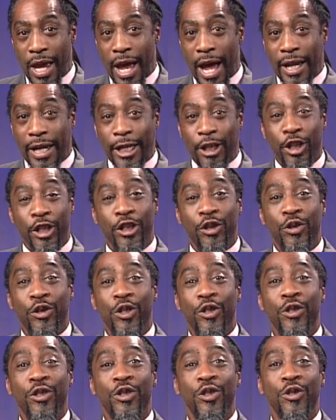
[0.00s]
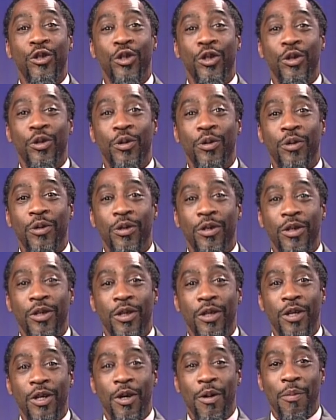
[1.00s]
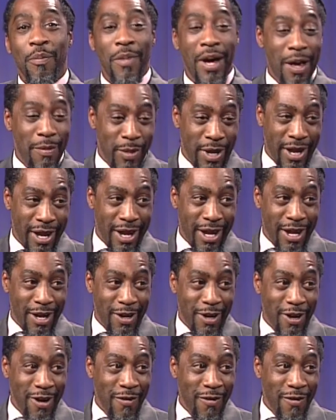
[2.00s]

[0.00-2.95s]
I'd like to introduce you to my man,